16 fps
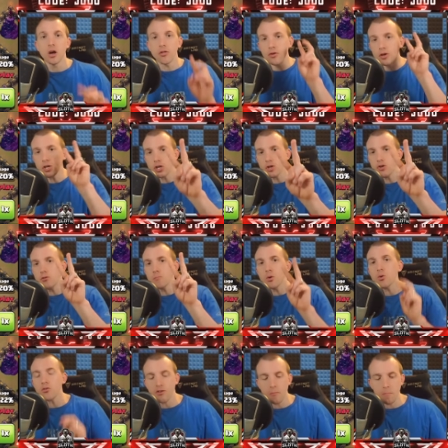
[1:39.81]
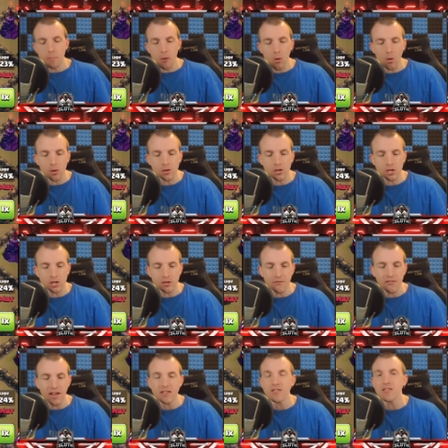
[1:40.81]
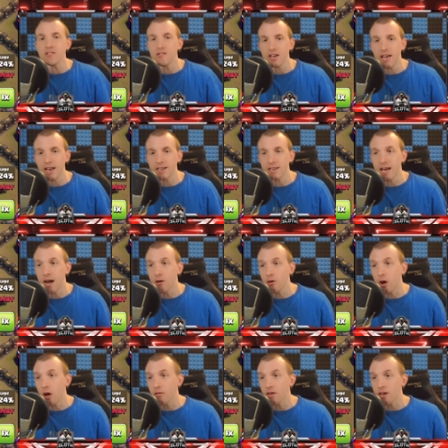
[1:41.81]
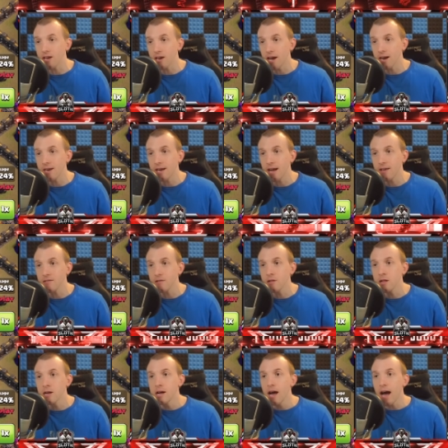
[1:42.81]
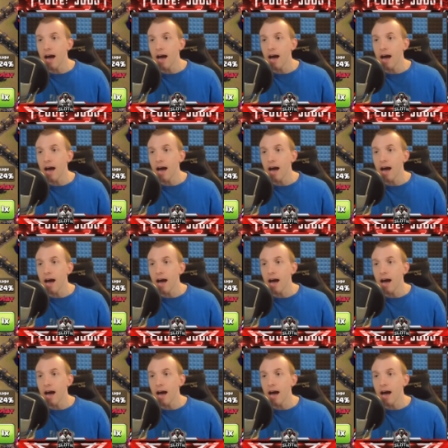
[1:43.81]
The 2 most important defenses to get down are the clan castle